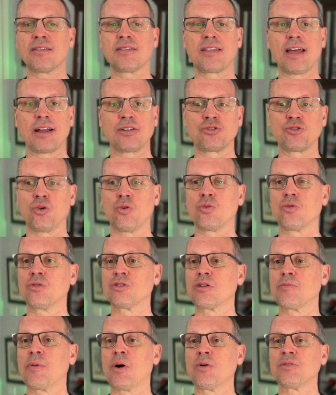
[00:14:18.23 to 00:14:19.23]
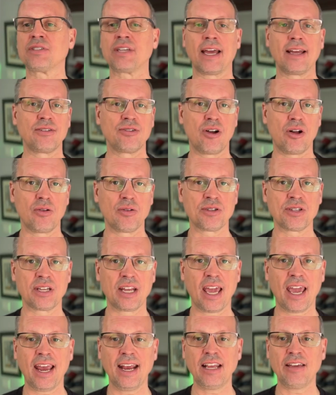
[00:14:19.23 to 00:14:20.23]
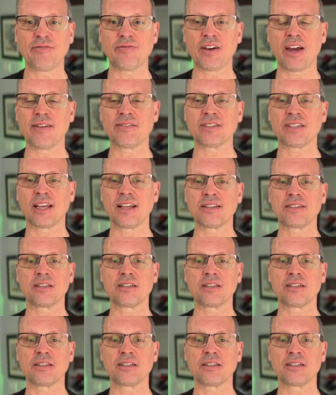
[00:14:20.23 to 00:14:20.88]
that totals about $10.85.